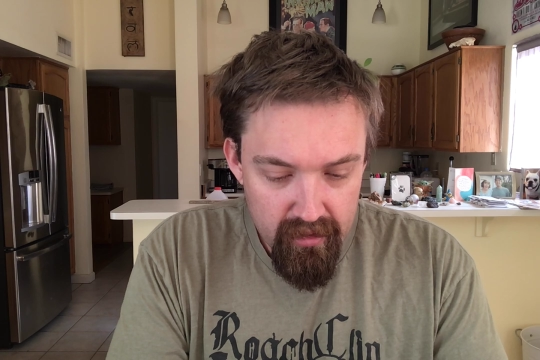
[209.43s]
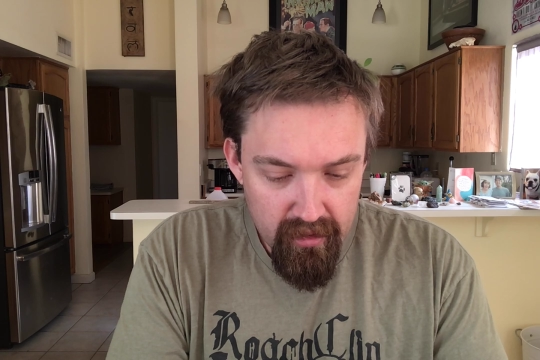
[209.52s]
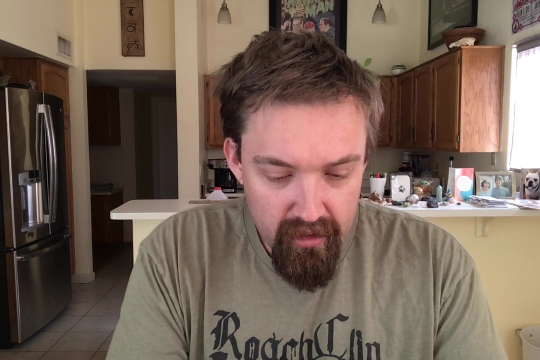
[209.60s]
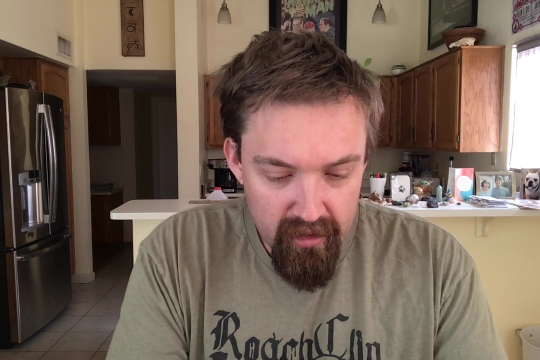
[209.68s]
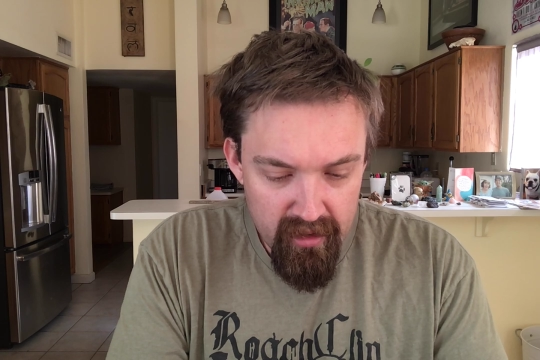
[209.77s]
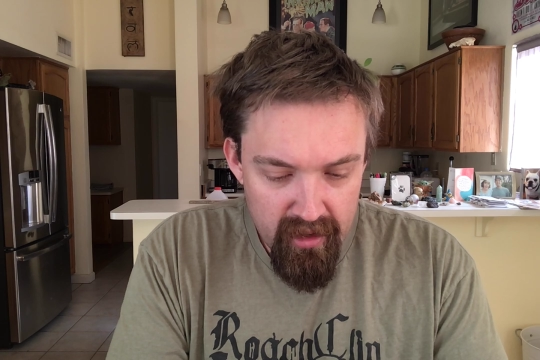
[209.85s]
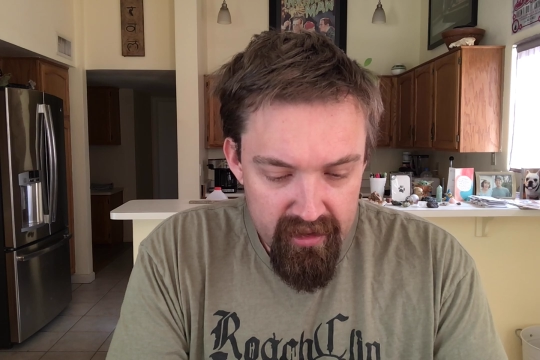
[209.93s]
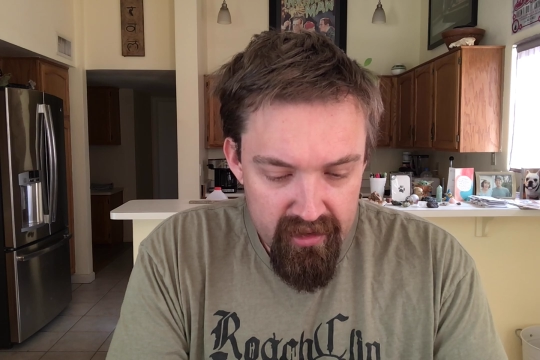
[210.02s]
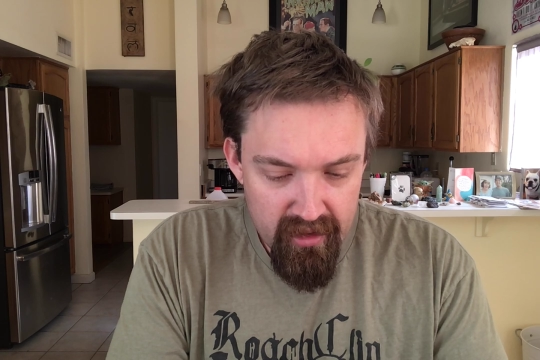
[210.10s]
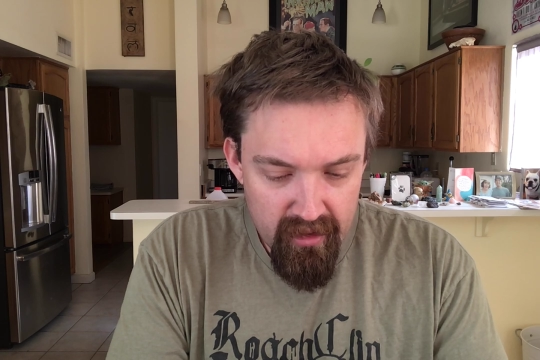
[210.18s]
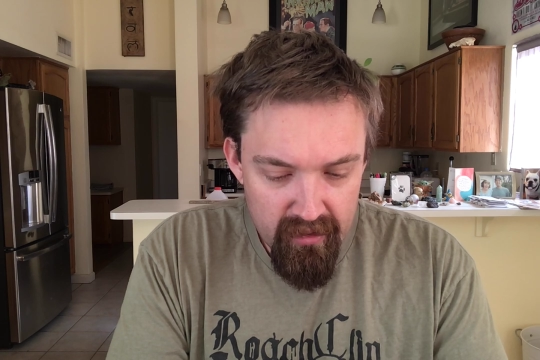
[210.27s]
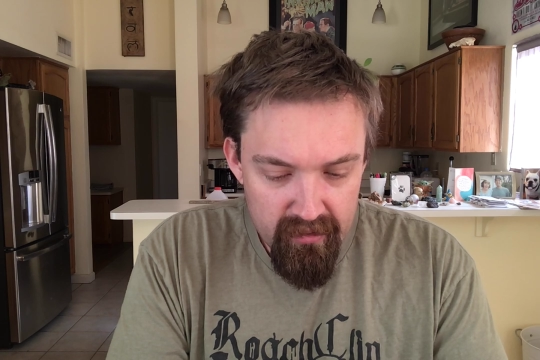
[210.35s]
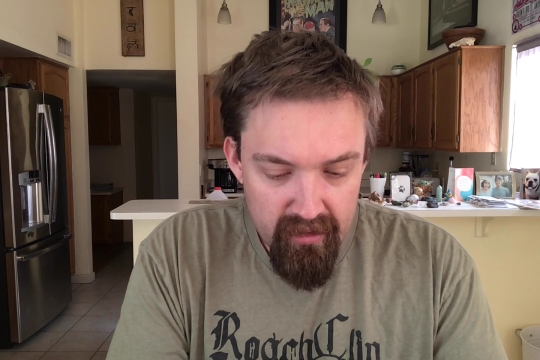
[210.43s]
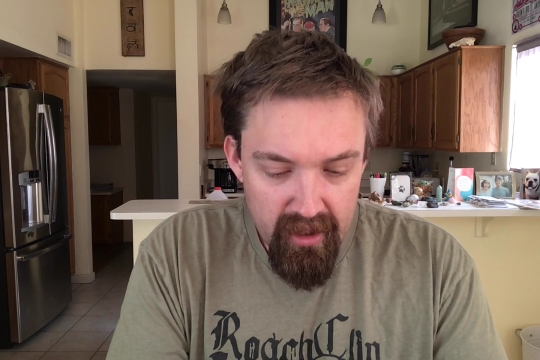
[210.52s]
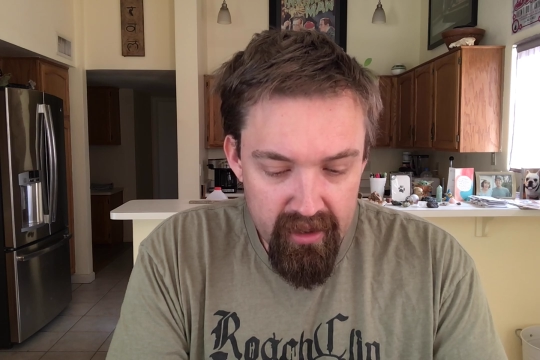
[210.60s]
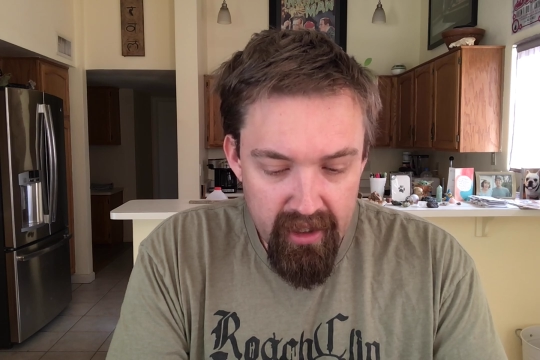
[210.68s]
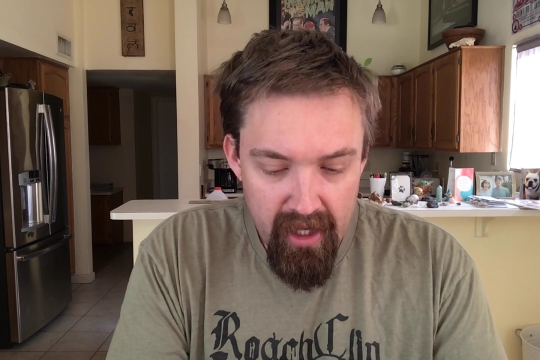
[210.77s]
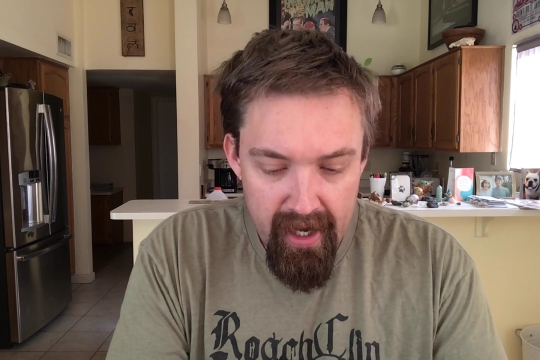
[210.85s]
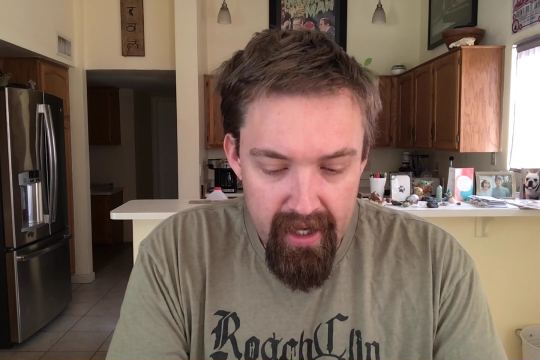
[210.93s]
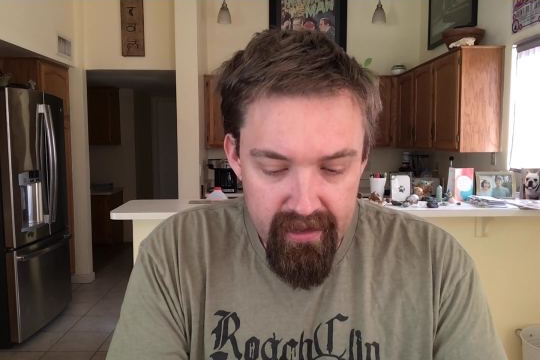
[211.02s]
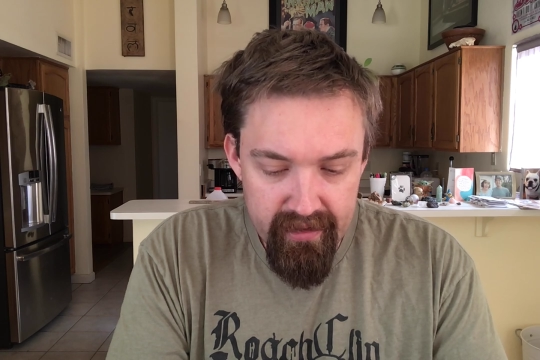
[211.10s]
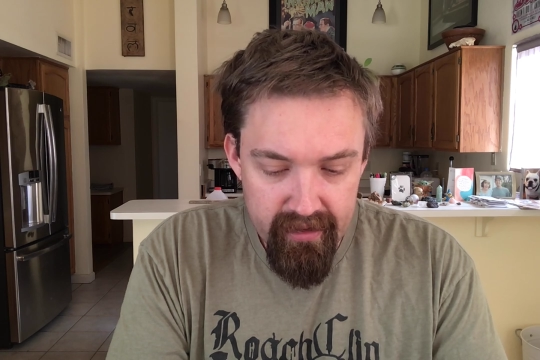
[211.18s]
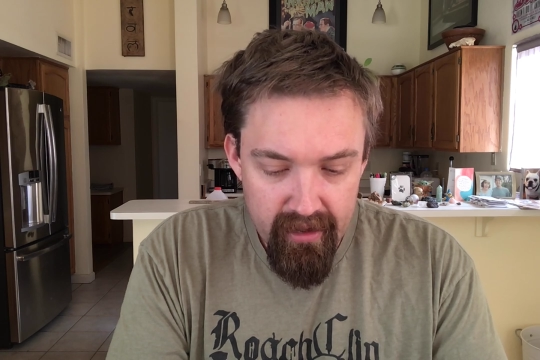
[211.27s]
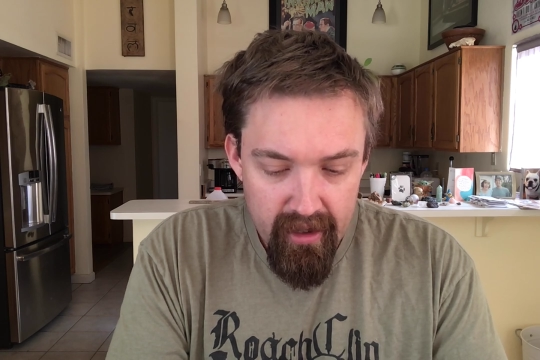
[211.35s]
Goodnestone in
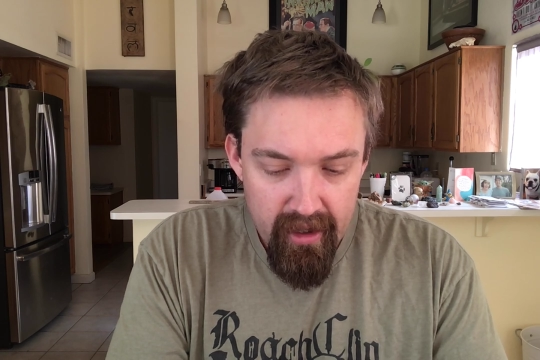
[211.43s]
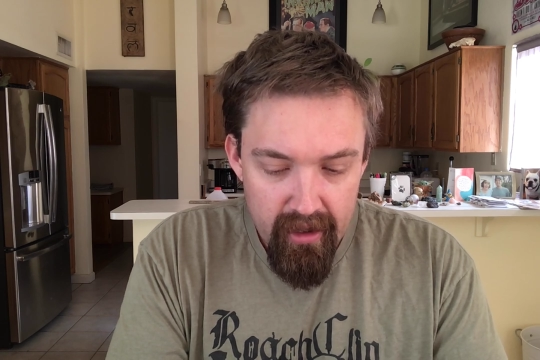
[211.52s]
Kent,